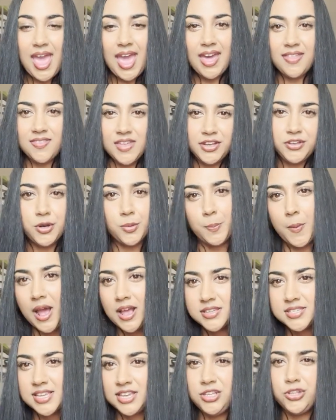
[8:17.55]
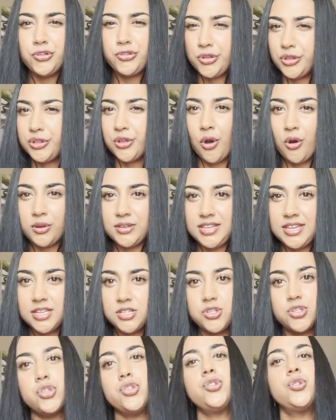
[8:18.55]
And then your back's kind of to the
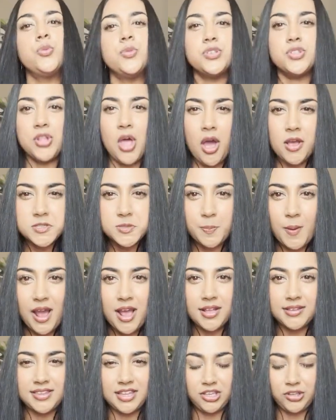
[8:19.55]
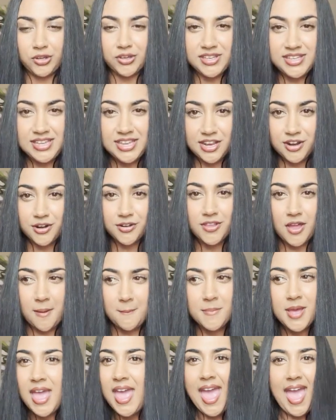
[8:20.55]
audience, so it's not as bad. Like, you can hear
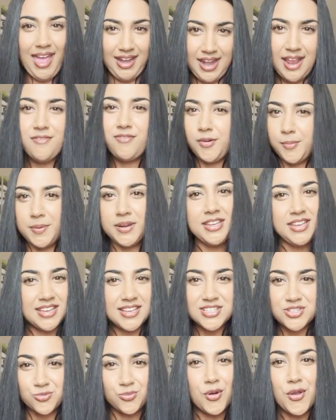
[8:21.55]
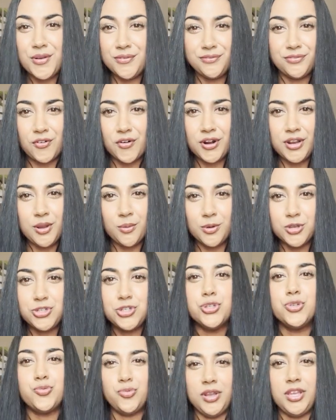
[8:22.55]
them and everybody is rooting for you, which
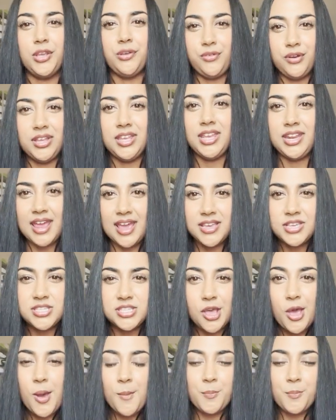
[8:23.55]
is really, really nice.